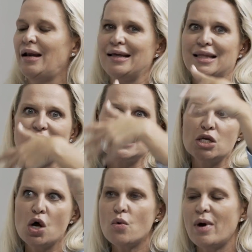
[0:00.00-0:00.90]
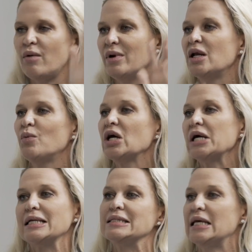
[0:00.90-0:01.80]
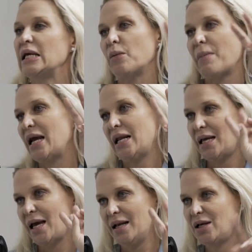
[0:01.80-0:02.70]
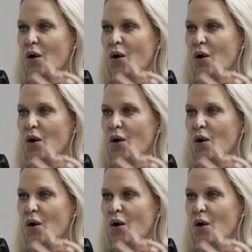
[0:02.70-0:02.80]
Like, there's no way. We're not going to say you made it yet.